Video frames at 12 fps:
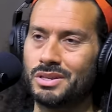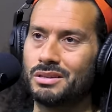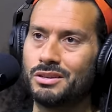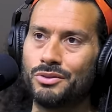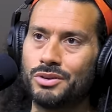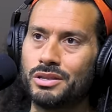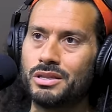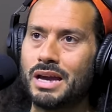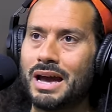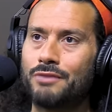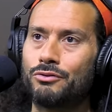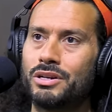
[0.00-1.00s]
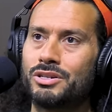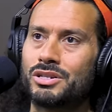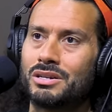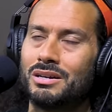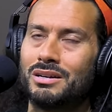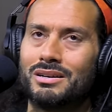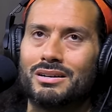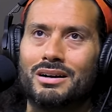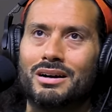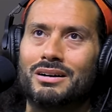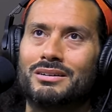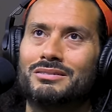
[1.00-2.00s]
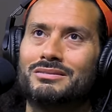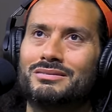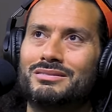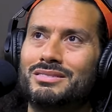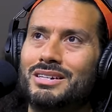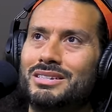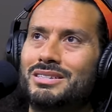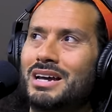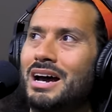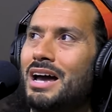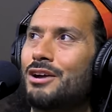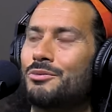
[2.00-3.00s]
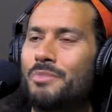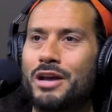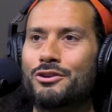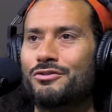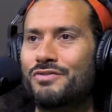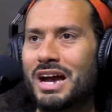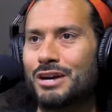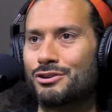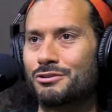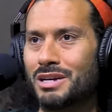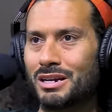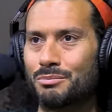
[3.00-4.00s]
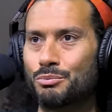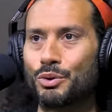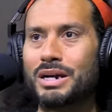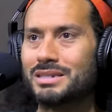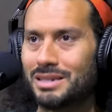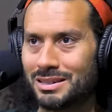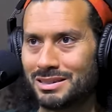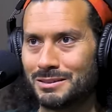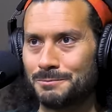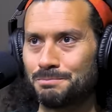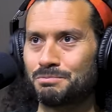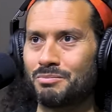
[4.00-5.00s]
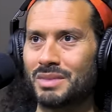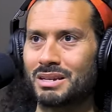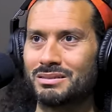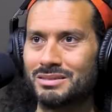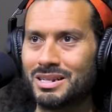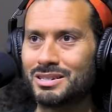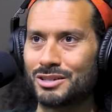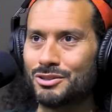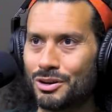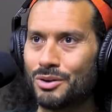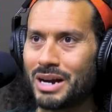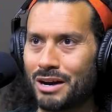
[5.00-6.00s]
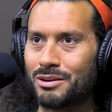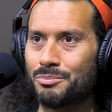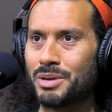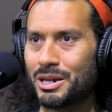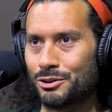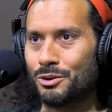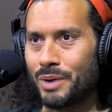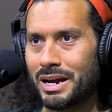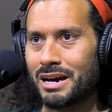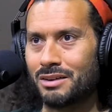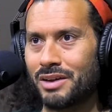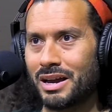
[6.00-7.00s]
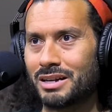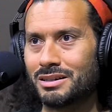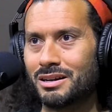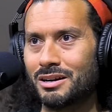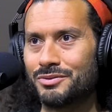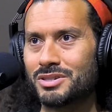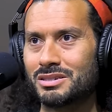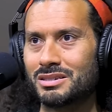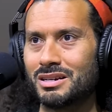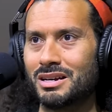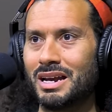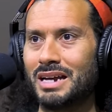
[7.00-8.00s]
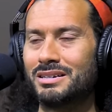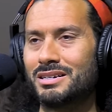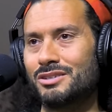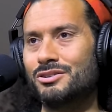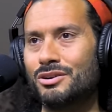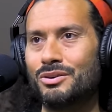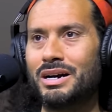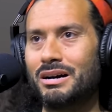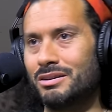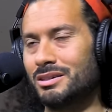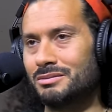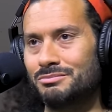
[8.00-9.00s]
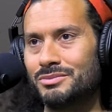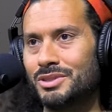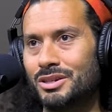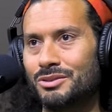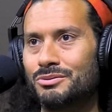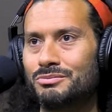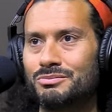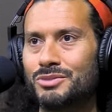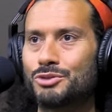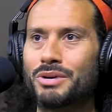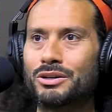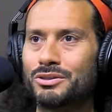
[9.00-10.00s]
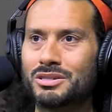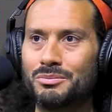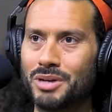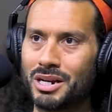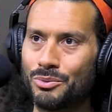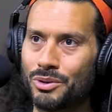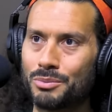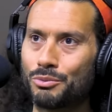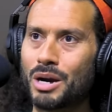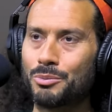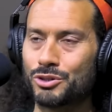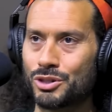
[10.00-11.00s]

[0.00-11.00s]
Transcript: You know, the, the average uh, tire manufacturing president doesn't know how to pick their way out of handcuffs and doesn't know how to, you know, strangle somebody with a proper